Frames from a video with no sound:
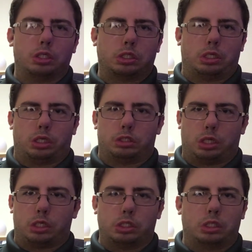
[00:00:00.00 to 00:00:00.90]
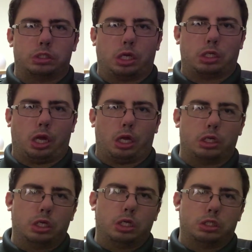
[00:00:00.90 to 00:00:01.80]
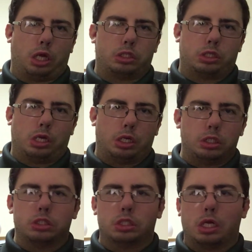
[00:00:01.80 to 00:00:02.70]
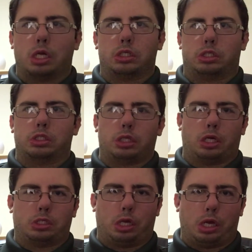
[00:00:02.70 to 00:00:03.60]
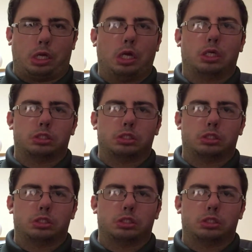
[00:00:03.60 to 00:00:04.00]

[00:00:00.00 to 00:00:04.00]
Because I'm telling you right now, that's the only issue I take